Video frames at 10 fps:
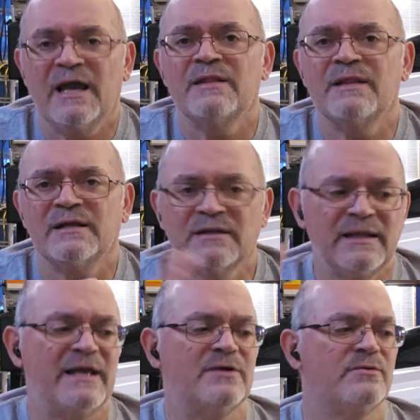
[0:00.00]
and
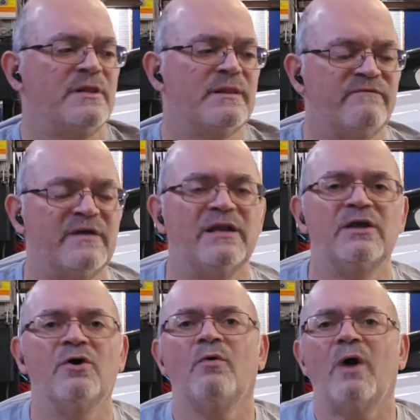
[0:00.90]
then later in the
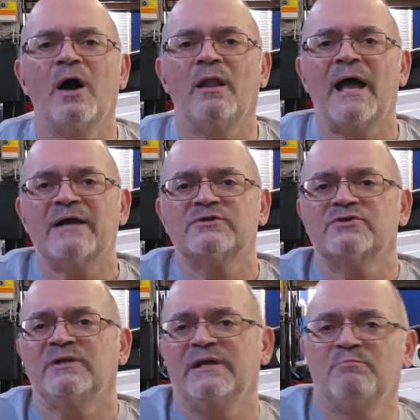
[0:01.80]
video, I'll
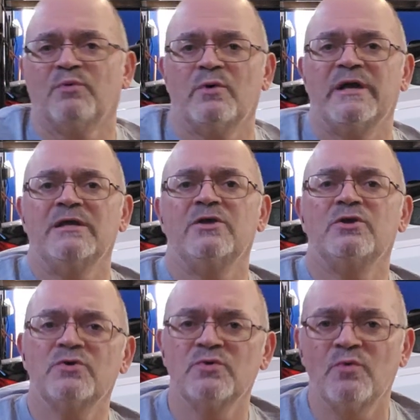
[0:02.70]
actually bring
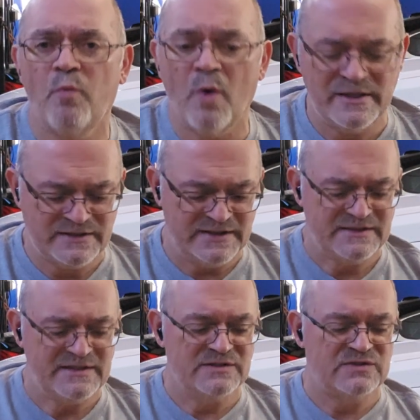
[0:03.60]
you, once
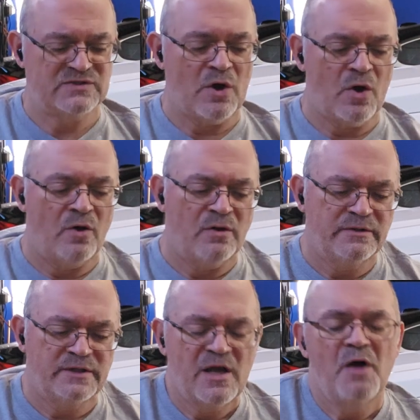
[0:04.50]
it's
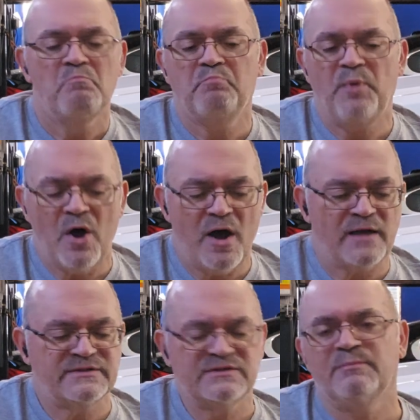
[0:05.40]
installed,
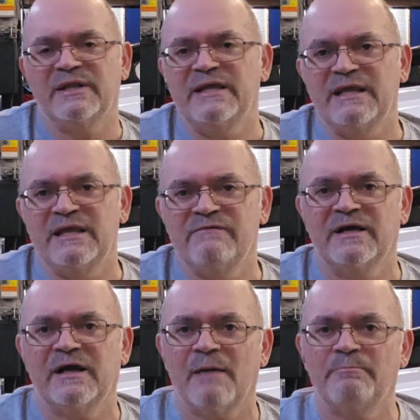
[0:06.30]
possibly
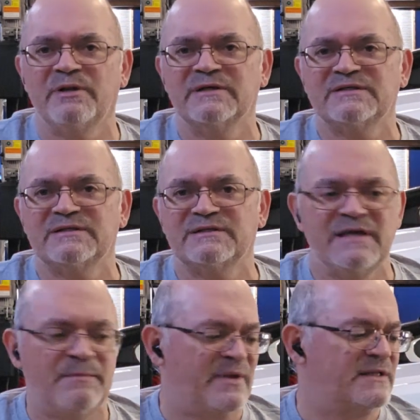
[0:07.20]
even a couple of
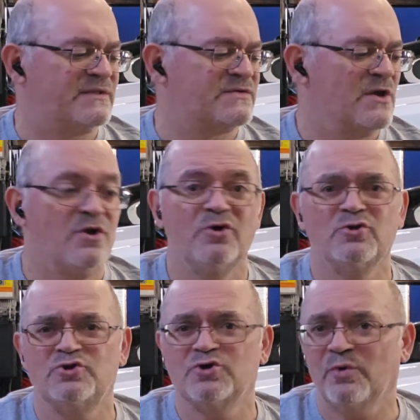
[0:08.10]
snippets
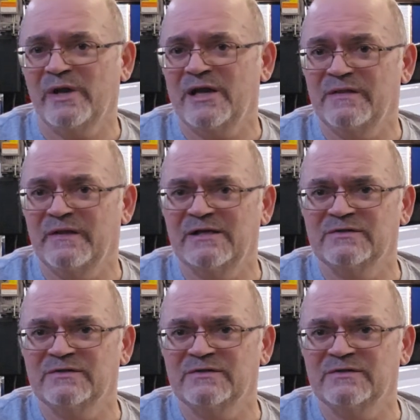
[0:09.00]
during the